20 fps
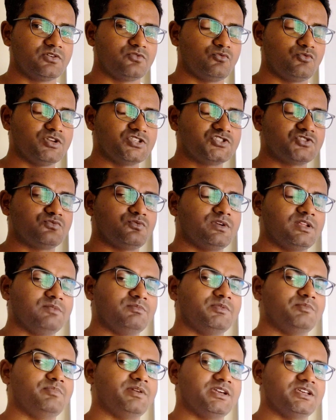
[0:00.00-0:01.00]
which will
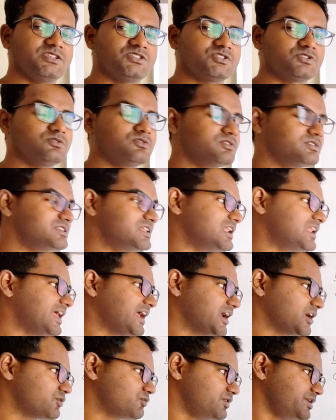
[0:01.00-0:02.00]
be based on the
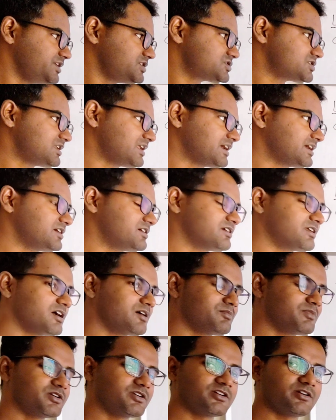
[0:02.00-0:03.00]
language, like
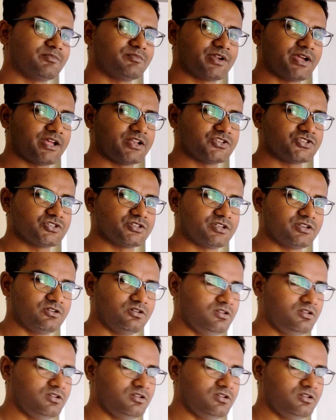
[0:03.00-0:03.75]
grammar, comprehension